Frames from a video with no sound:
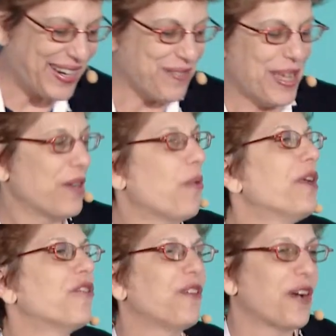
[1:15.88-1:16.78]
We had a
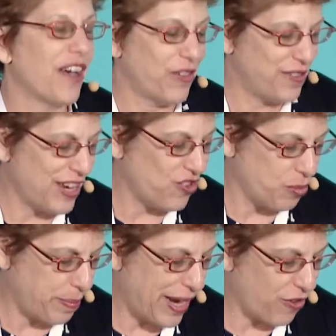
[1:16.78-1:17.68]
wonderful conversation
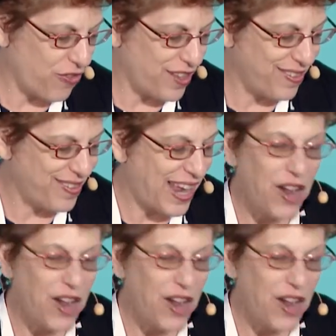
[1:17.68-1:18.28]
to prepare for this,